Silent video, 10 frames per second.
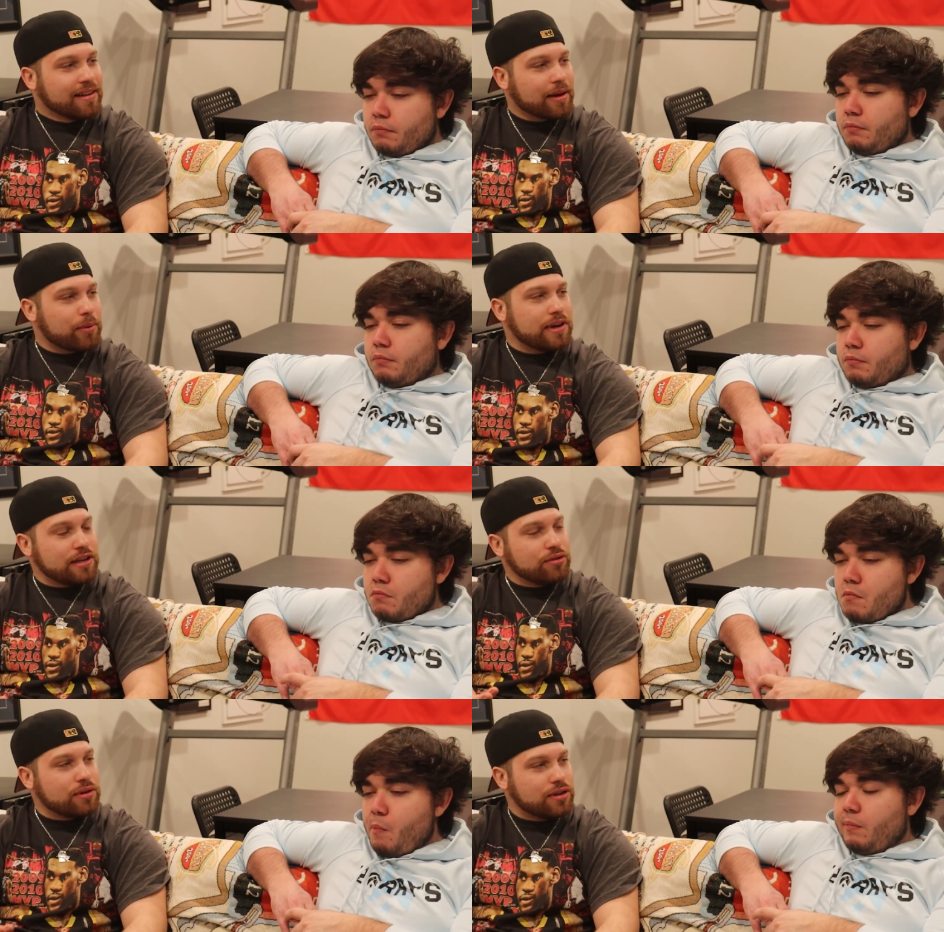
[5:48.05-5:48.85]
Speaker 1: Like, what did
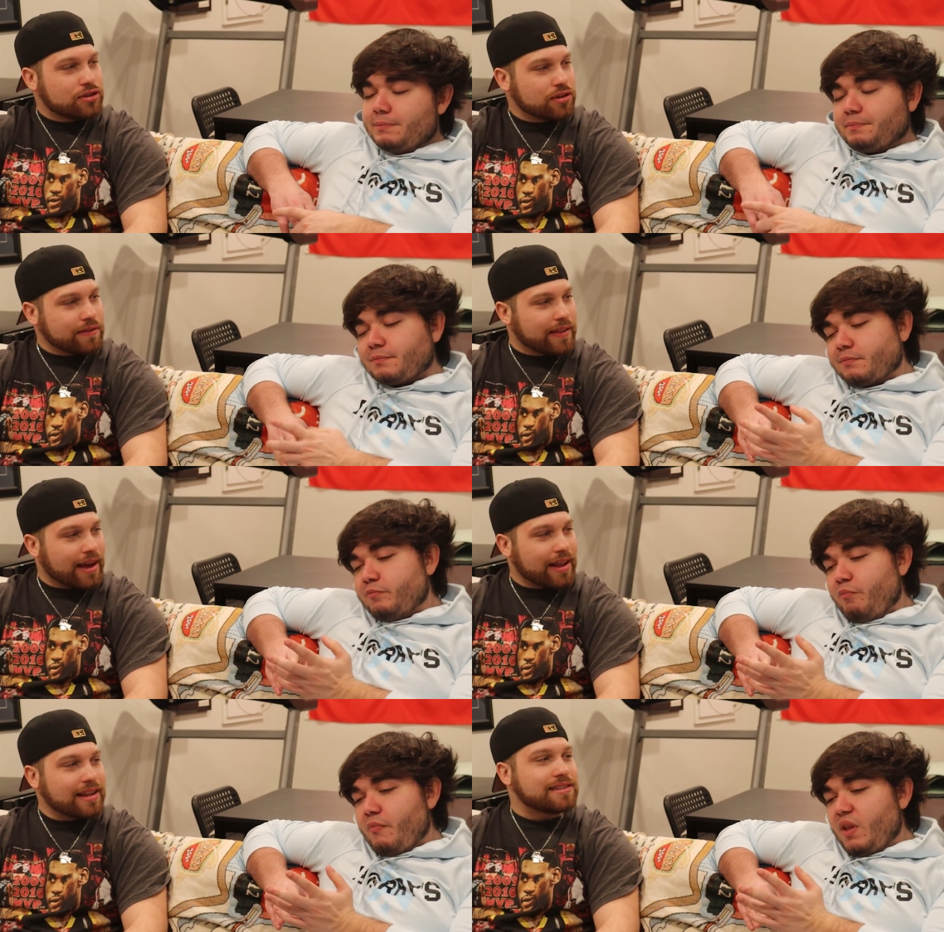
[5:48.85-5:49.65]
he do to deserve
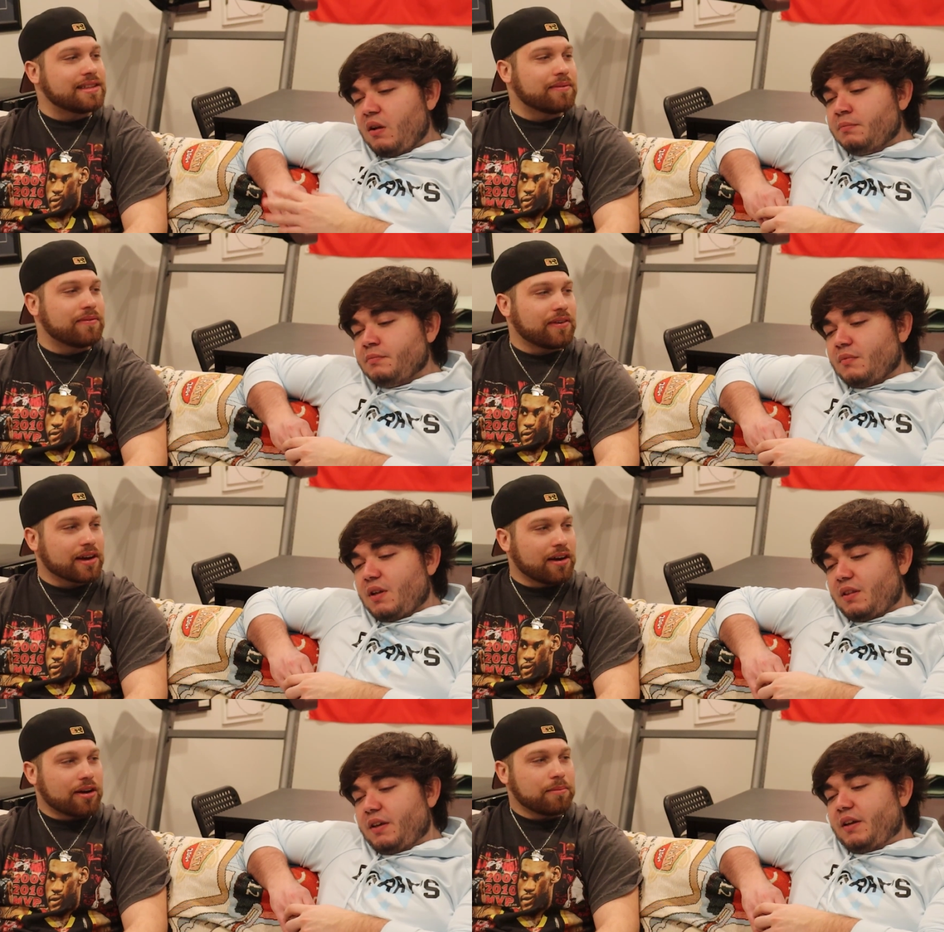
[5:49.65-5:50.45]
that? That's the
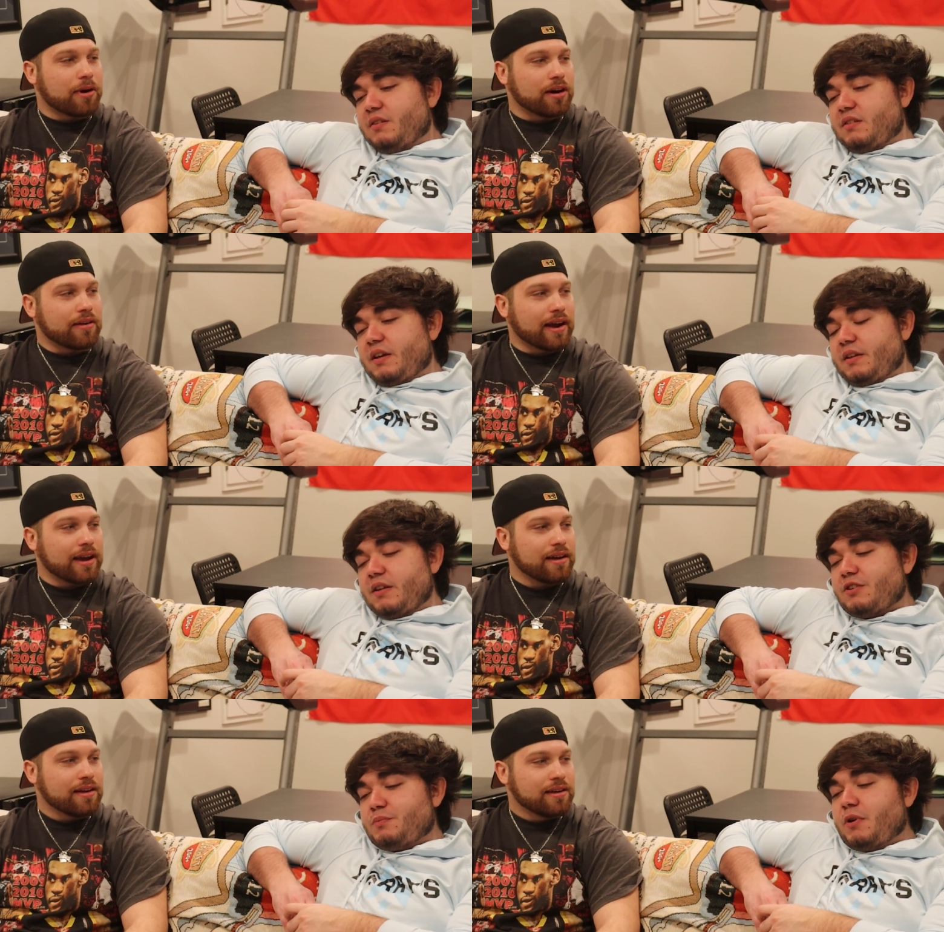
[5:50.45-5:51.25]
fucking the hard is, part, like, right?
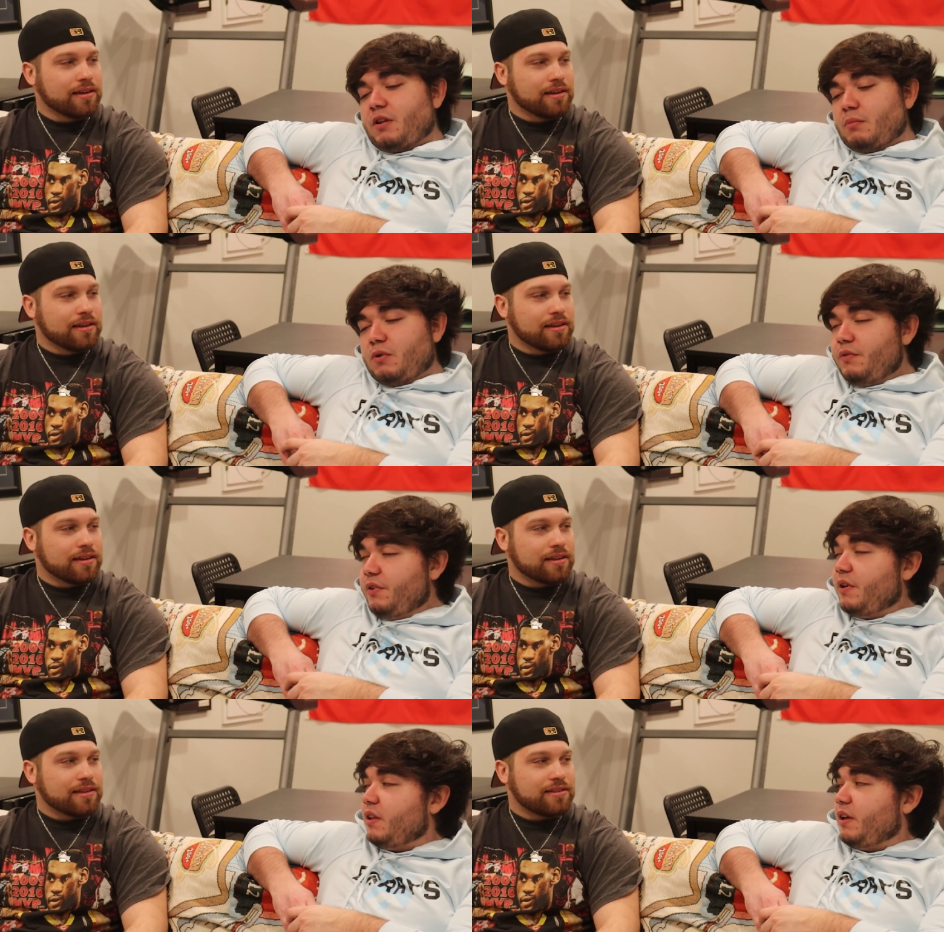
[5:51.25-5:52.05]
That's
Speaker 2: just part of the movie,
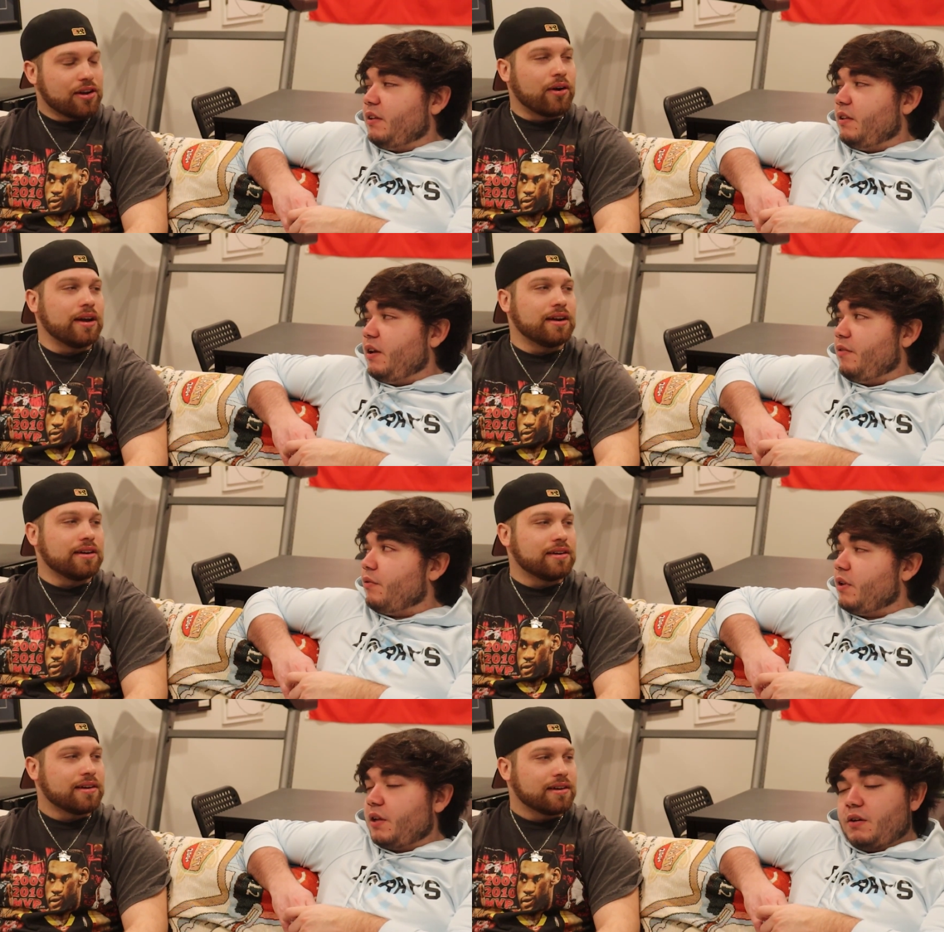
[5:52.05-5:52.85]
right? Like, no, I
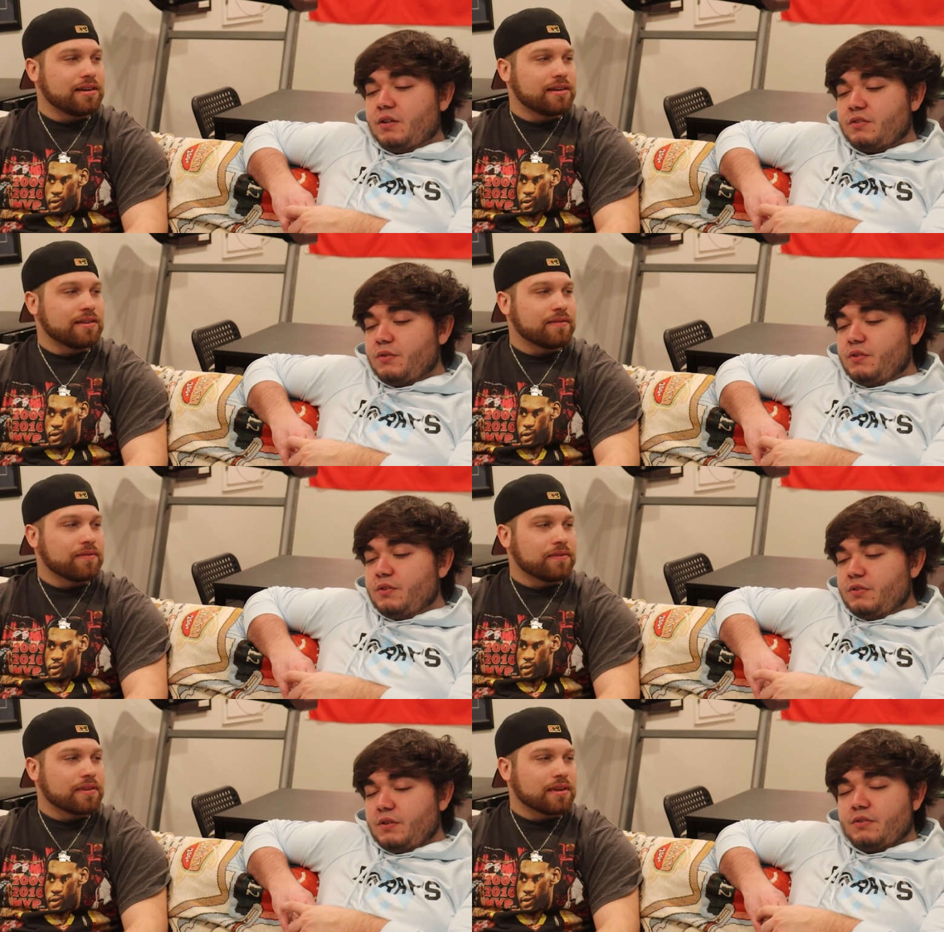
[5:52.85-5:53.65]
know the
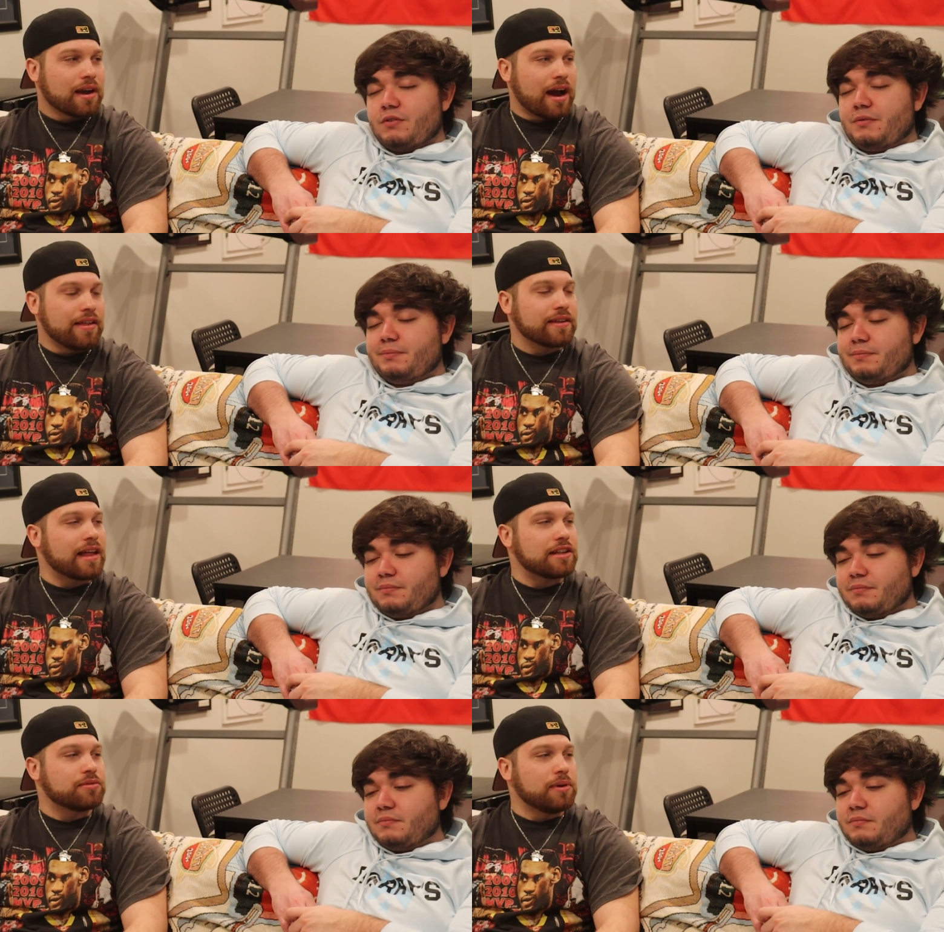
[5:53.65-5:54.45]
consequences, right? So. I think
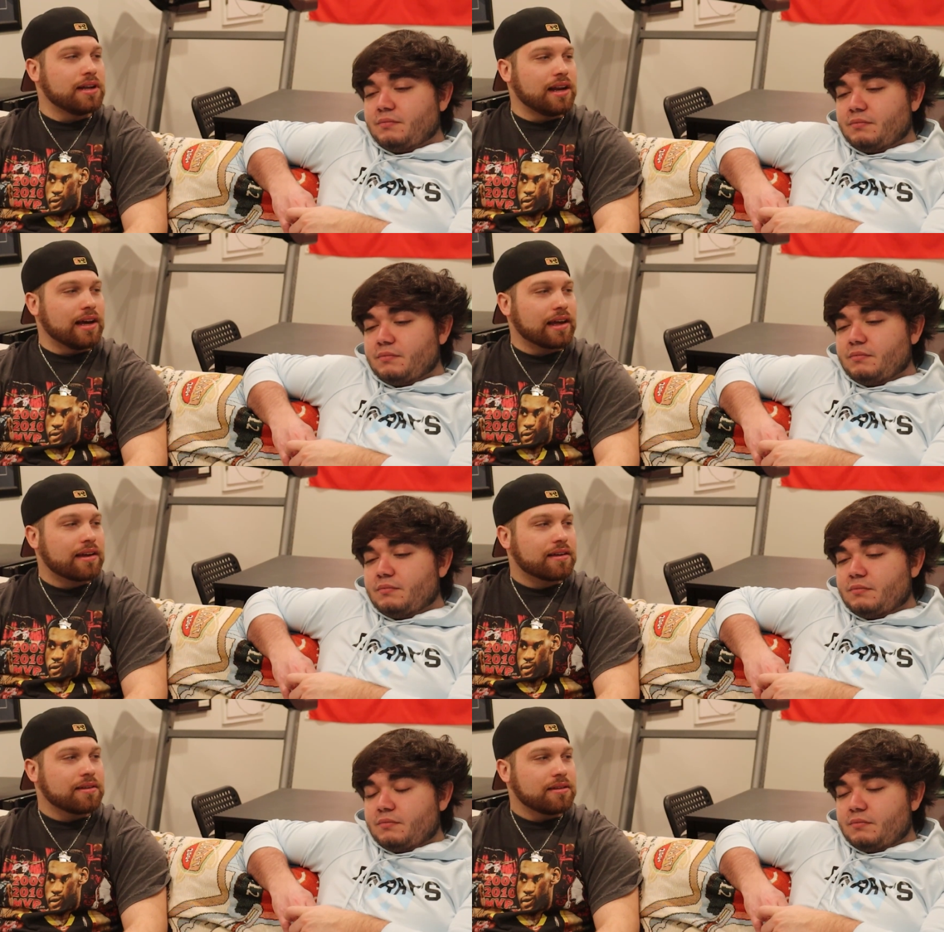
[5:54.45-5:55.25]
Speaker 1: that's what
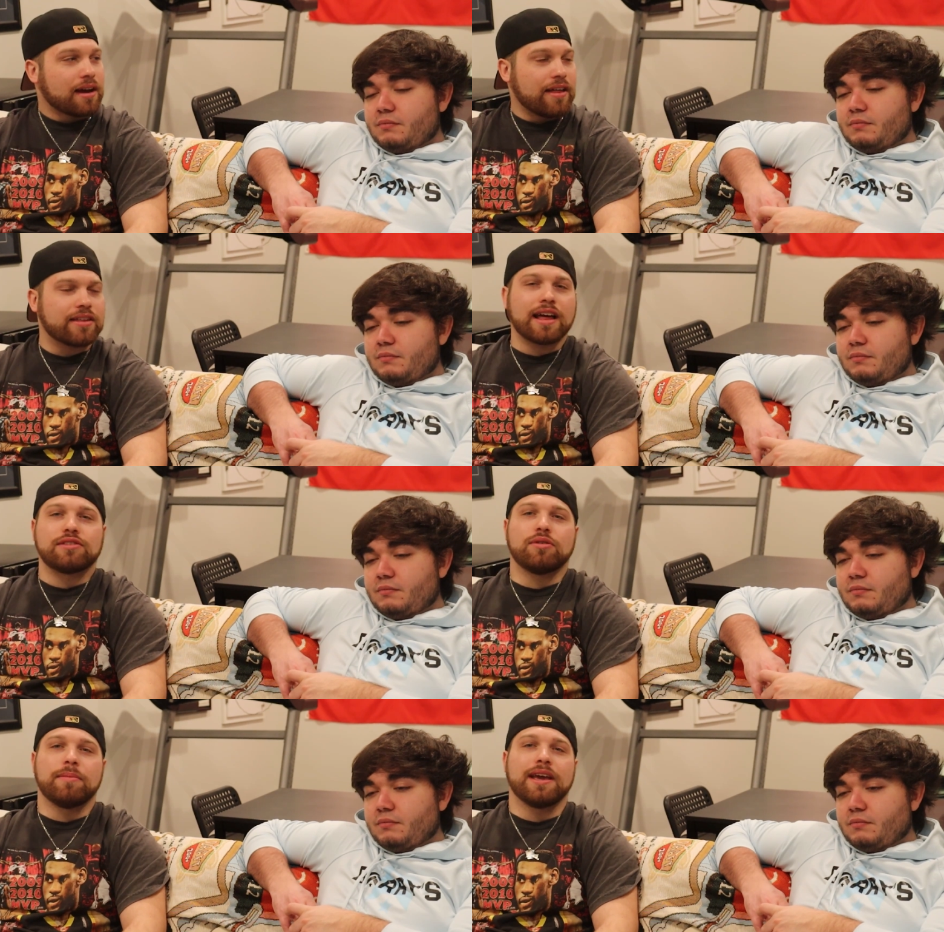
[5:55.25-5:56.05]
like, I think
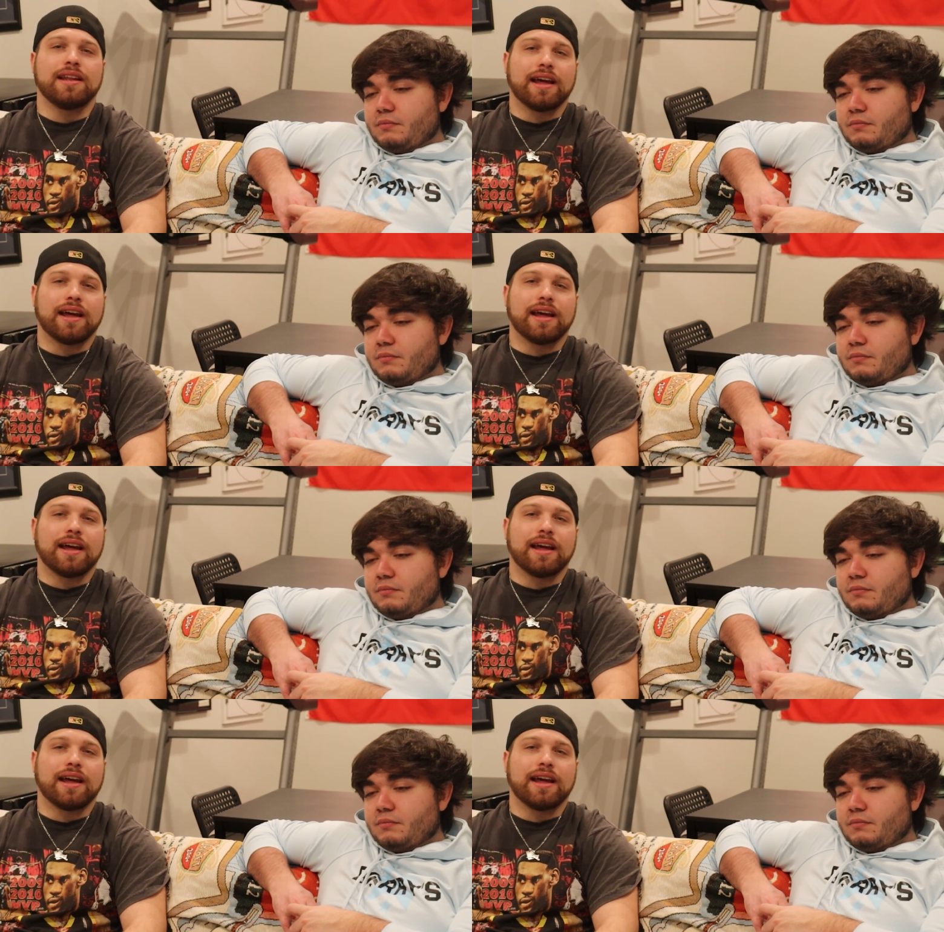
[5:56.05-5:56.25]
that's what made